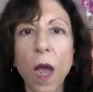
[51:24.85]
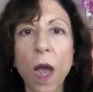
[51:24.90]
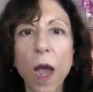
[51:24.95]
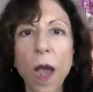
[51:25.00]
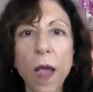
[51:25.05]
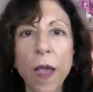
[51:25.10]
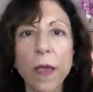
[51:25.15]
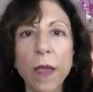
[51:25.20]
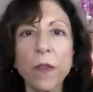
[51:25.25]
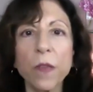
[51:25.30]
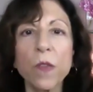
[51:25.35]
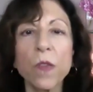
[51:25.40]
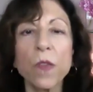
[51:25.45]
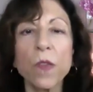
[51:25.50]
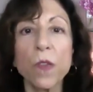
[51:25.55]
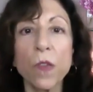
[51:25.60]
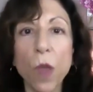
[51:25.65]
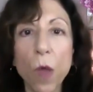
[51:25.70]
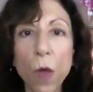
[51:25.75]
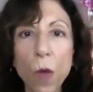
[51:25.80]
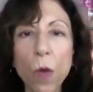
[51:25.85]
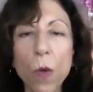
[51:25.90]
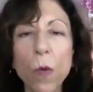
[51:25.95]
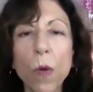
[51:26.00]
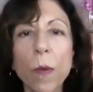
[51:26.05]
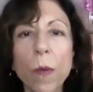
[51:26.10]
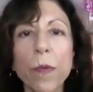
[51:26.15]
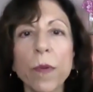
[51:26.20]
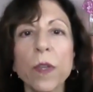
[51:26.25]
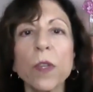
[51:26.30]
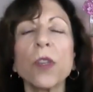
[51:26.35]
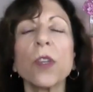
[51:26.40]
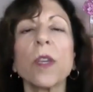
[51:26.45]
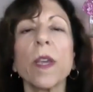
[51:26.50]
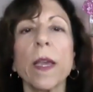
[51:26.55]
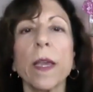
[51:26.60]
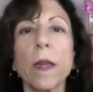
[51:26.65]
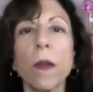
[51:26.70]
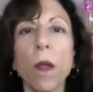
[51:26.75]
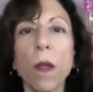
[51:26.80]
I so
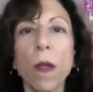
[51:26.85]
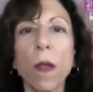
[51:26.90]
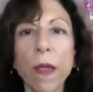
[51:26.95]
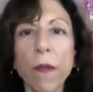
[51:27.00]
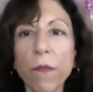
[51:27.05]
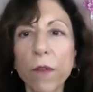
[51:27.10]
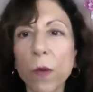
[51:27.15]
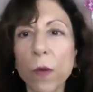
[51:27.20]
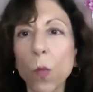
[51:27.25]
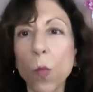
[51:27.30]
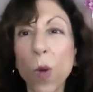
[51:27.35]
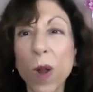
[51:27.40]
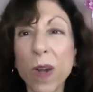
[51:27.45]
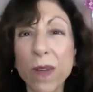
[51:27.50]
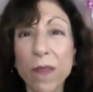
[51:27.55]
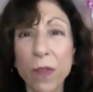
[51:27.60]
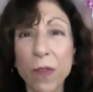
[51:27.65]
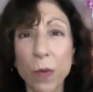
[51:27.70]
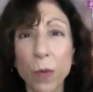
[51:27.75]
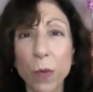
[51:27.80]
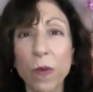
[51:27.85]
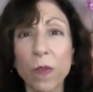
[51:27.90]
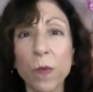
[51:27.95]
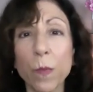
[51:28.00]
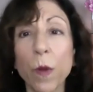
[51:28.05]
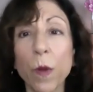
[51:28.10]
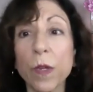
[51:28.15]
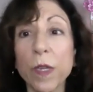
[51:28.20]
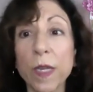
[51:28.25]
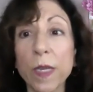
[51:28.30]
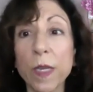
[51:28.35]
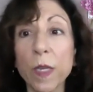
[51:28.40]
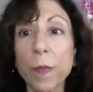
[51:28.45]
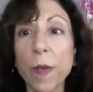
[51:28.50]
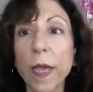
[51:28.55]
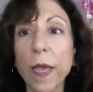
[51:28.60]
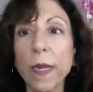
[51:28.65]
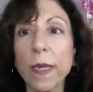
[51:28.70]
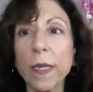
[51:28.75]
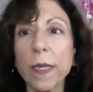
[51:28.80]
appreciate every one of you who has
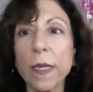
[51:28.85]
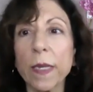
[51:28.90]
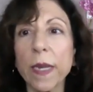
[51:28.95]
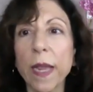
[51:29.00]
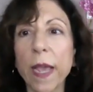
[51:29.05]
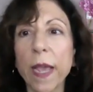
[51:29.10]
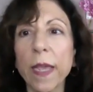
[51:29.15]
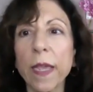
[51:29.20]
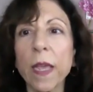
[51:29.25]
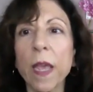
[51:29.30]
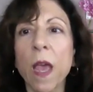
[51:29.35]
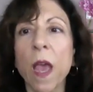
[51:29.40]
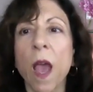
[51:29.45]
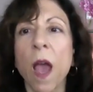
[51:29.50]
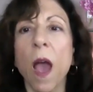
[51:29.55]
participated today.